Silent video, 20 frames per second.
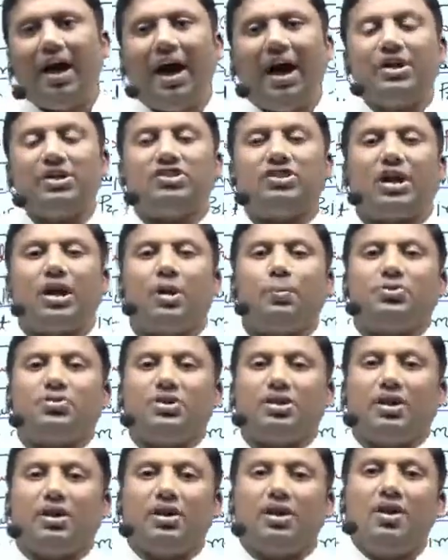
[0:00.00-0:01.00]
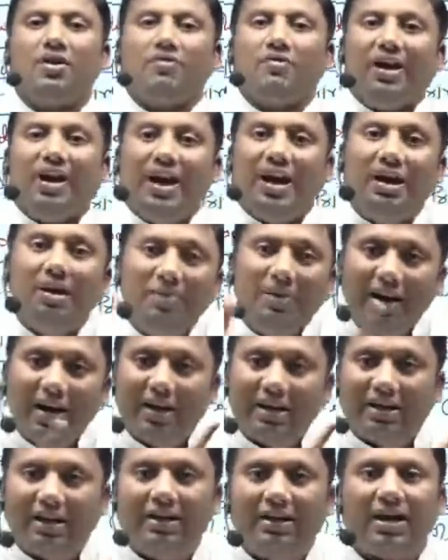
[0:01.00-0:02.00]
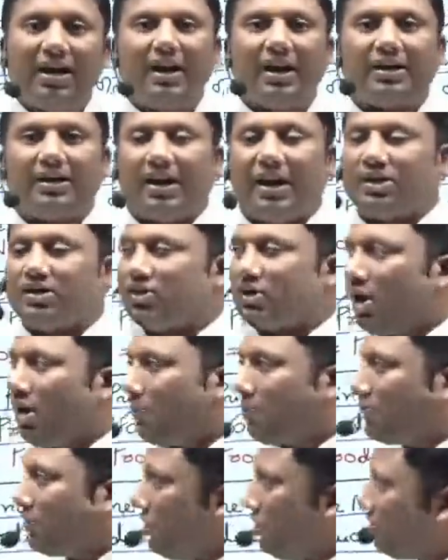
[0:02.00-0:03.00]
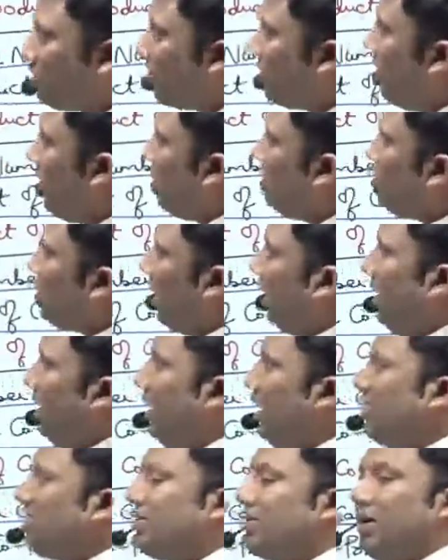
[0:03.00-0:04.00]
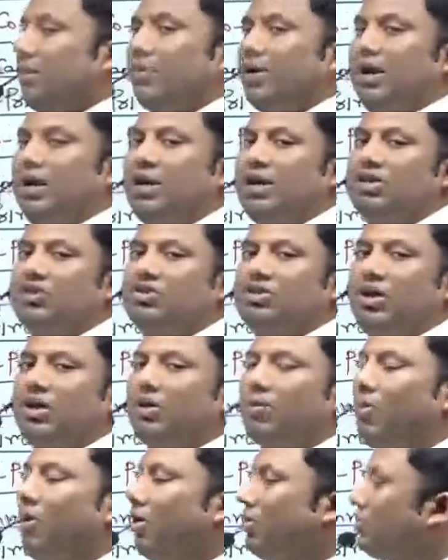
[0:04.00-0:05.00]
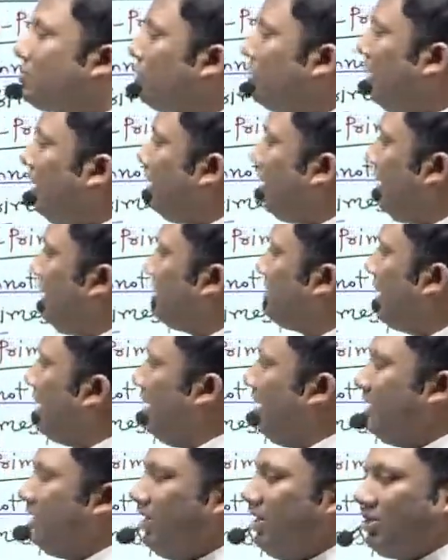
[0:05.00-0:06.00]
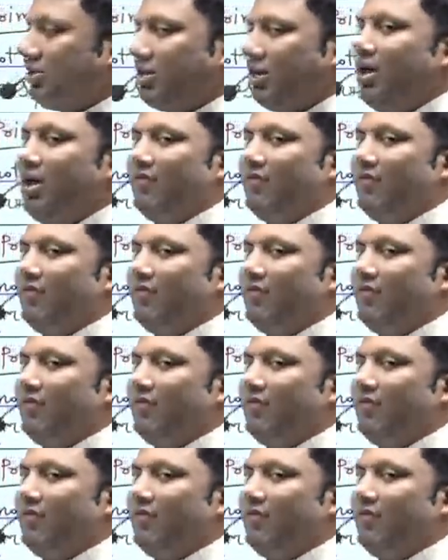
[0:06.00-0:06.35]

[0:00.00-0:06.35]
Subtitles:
answer option, will eliminate incorrect answer options. Chinese remainder theorem also, it is like this.